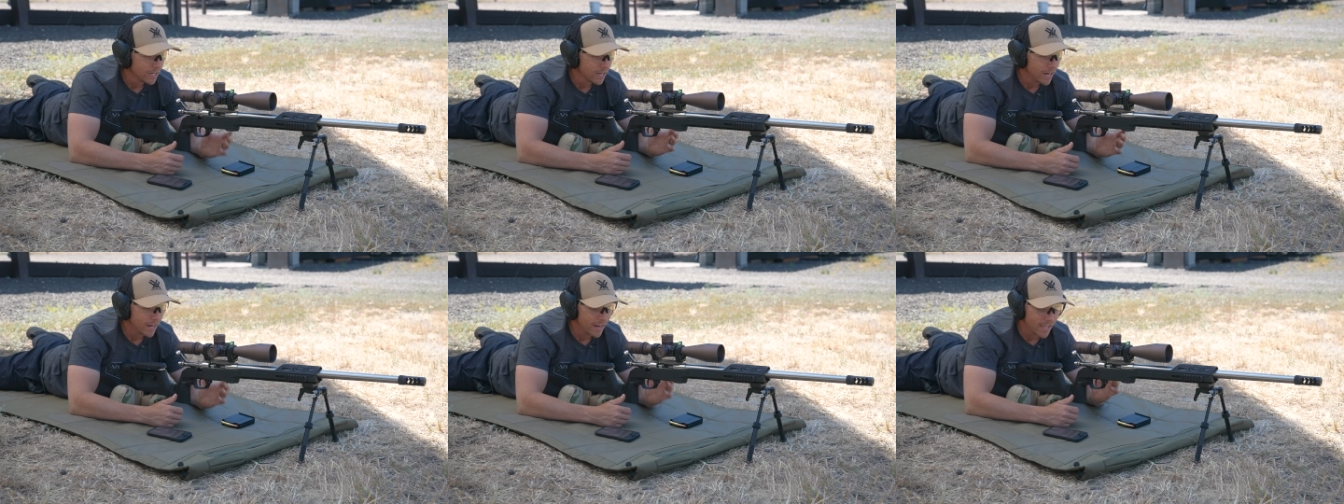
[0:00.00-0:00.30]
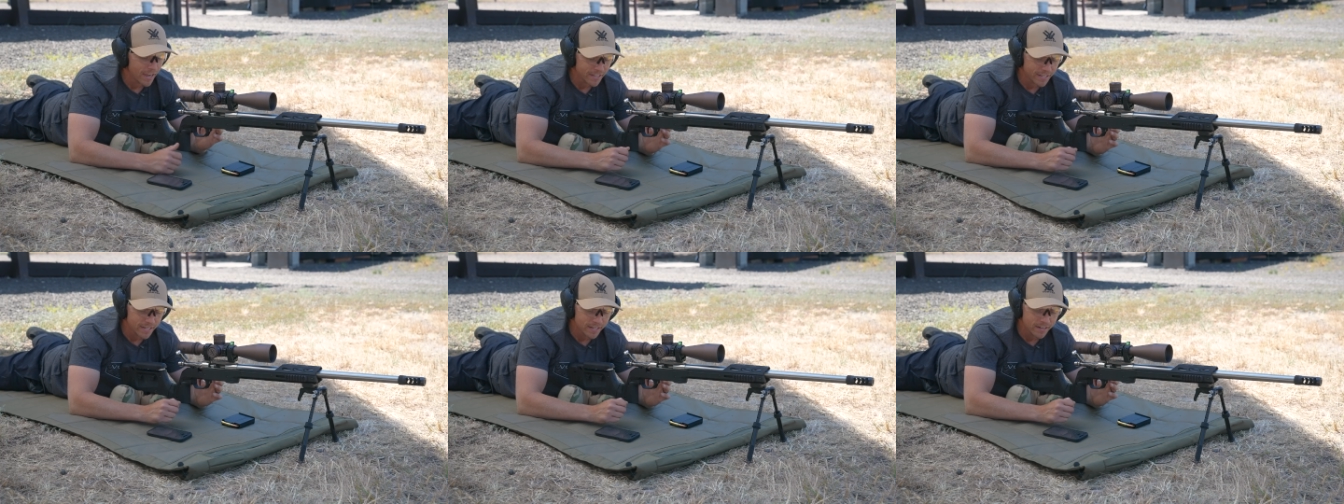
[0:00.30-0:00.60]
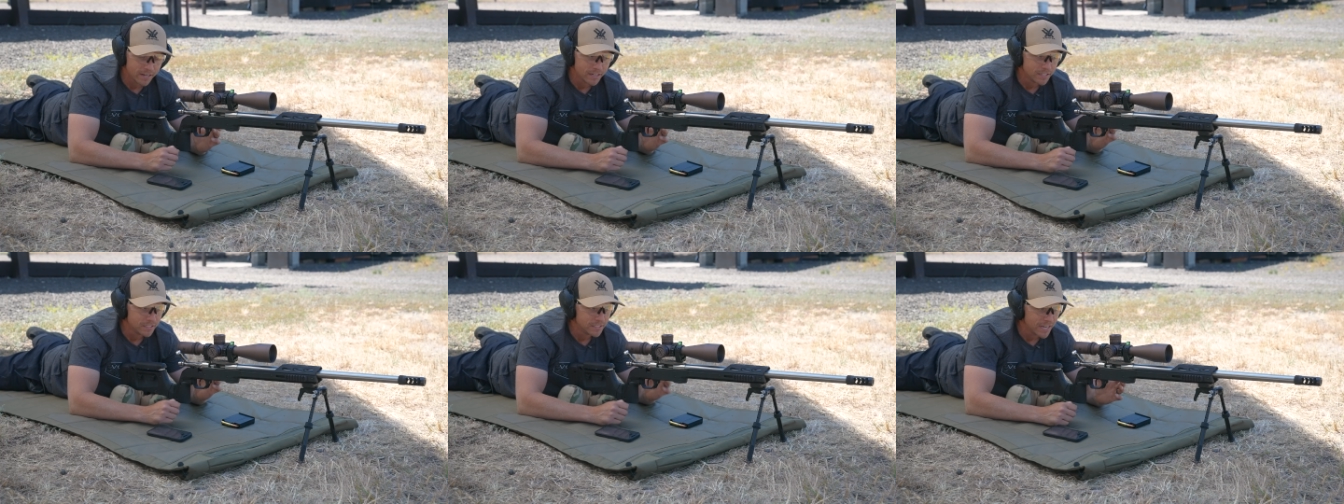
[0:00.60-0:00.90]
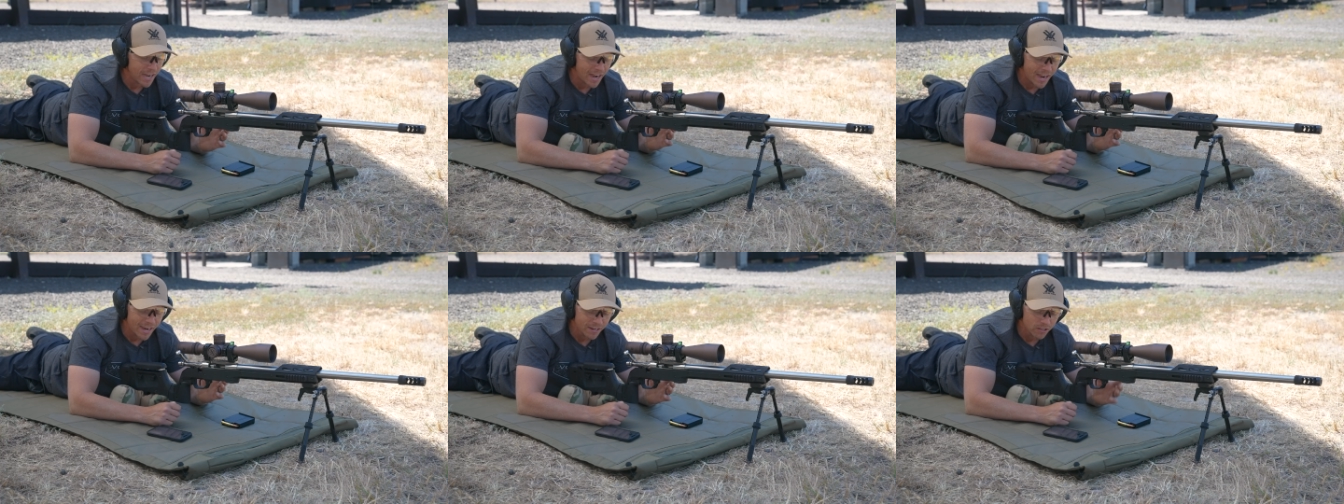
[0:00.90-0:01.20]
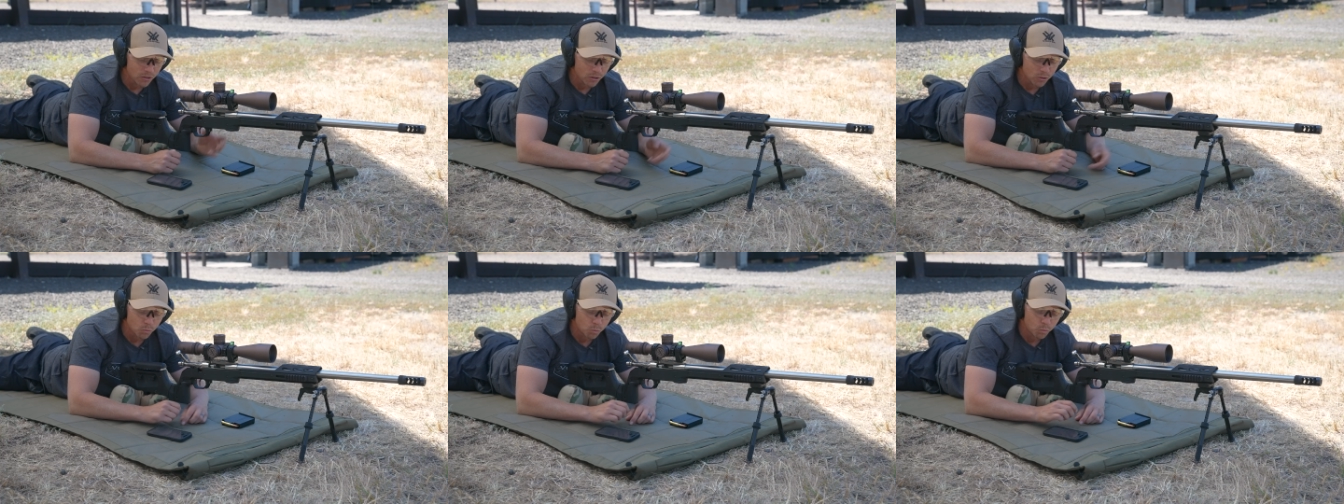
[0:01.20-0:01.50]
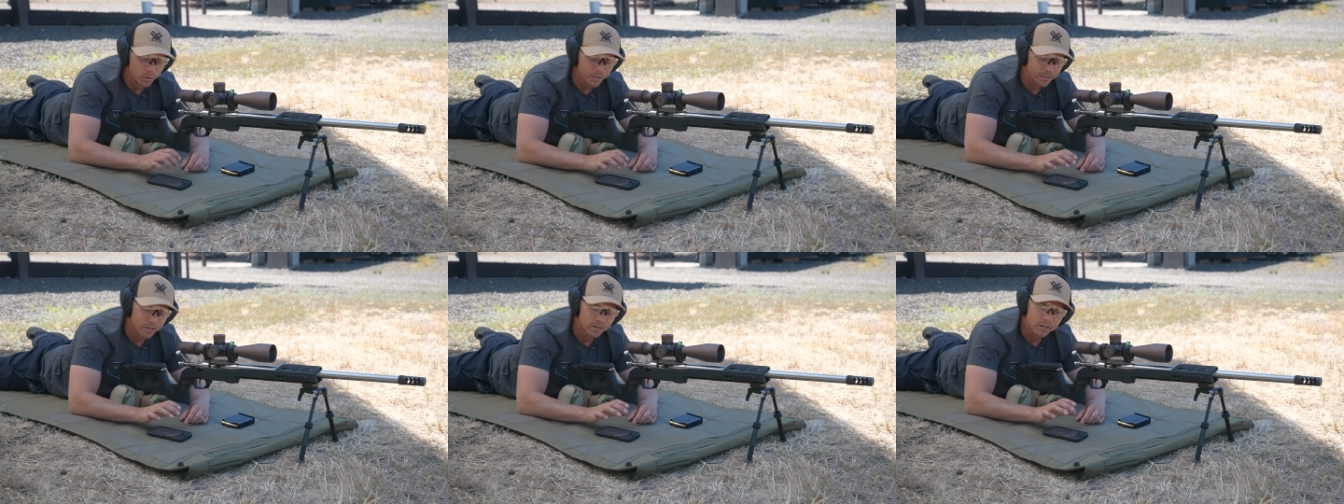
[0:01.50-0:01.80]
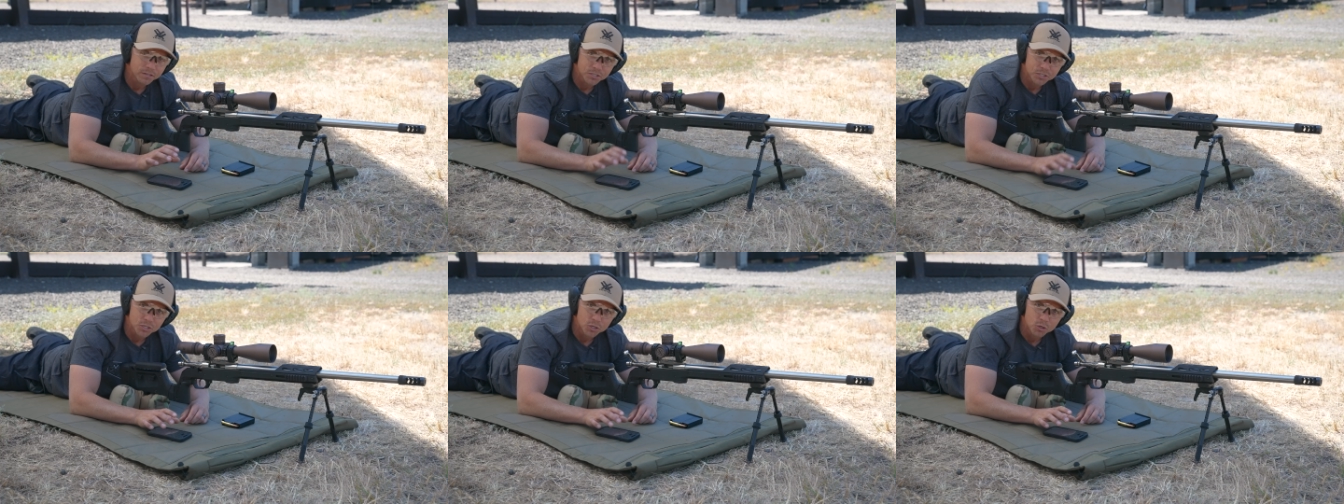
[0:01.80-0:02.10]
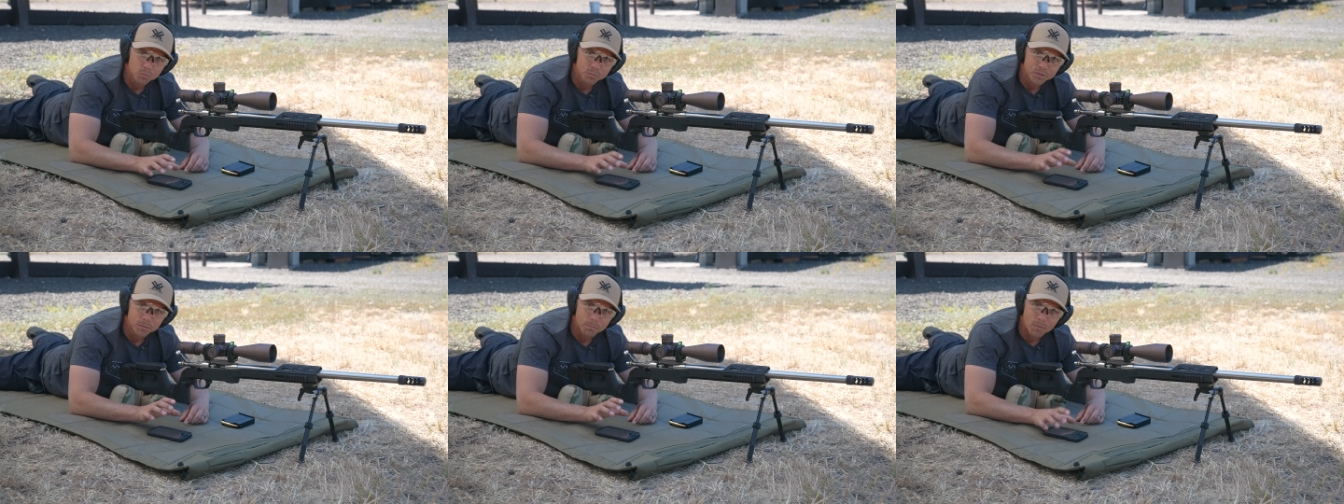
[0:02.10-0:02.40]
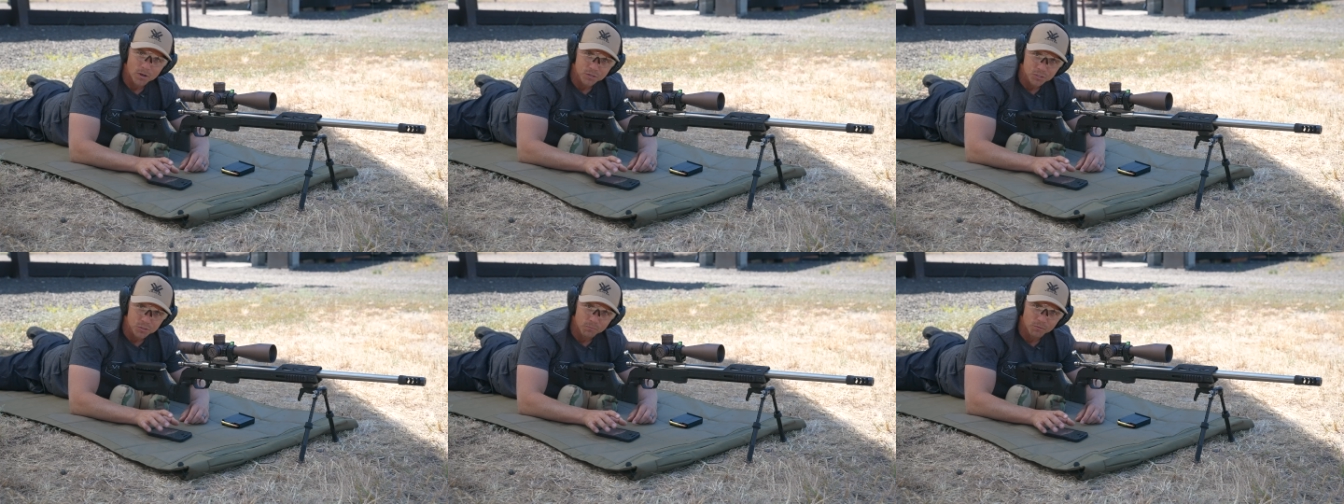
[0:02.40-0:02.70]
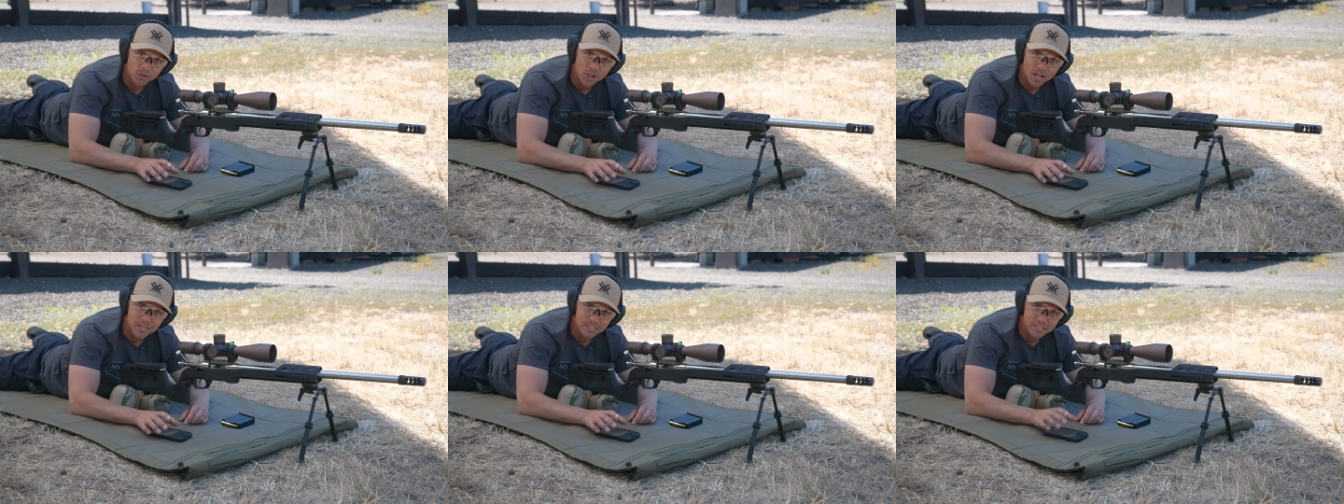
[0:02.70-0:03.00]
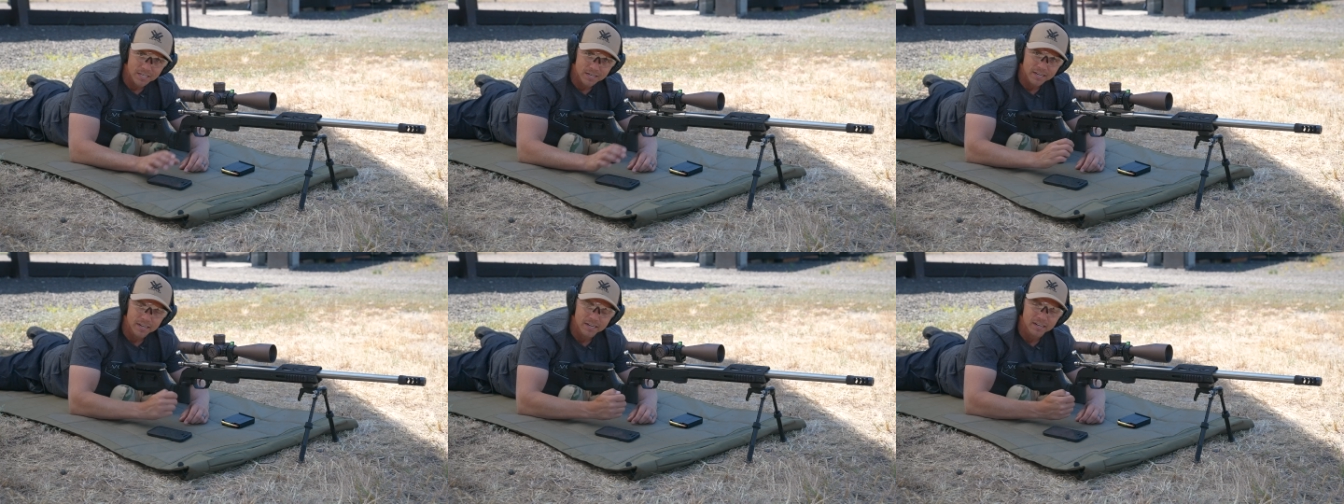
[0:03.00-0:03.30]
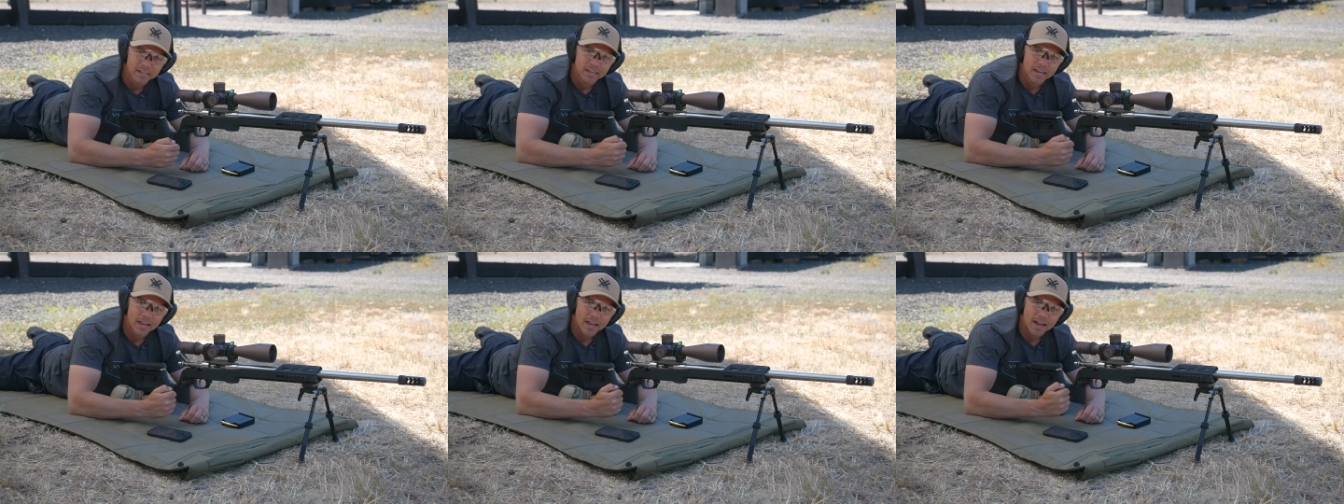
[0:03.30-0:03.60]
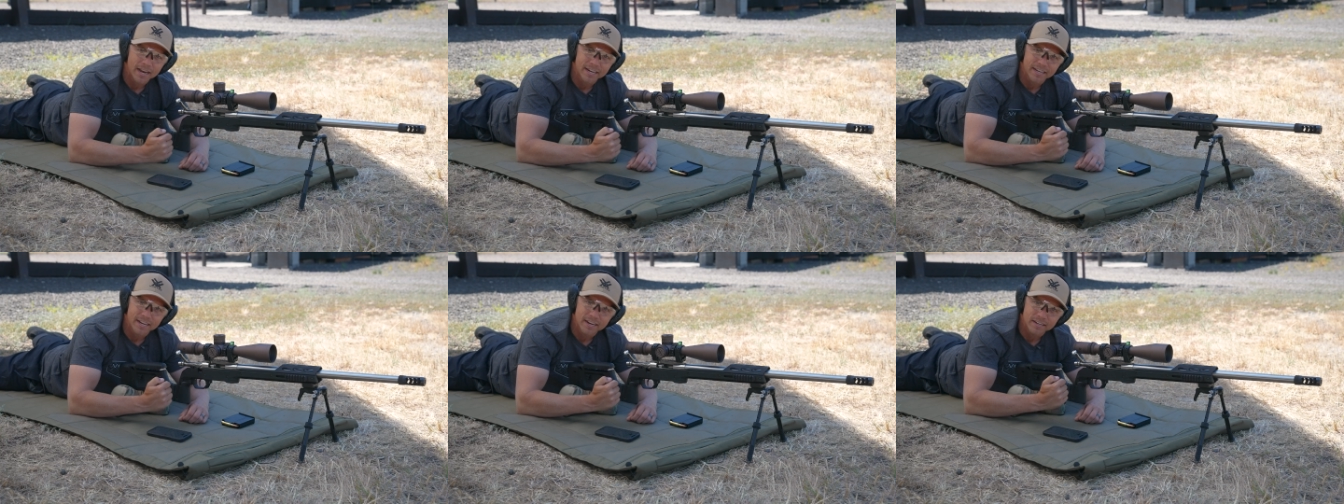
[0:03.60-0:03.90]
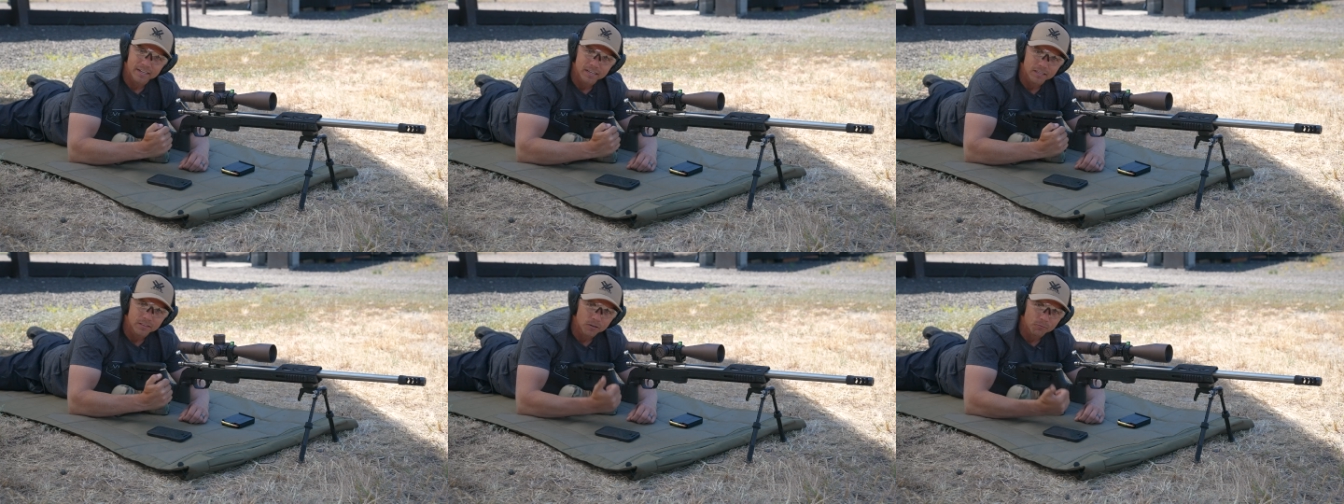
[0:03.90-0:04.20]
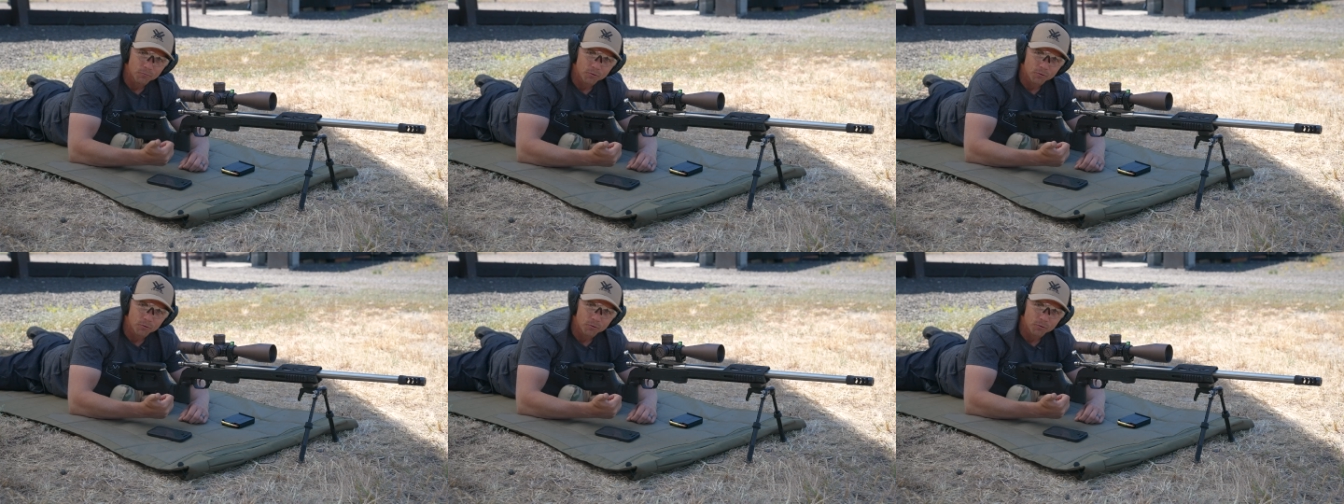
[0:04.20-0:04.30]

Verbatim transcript: and I can dial with an assumed muzzle velocity I get either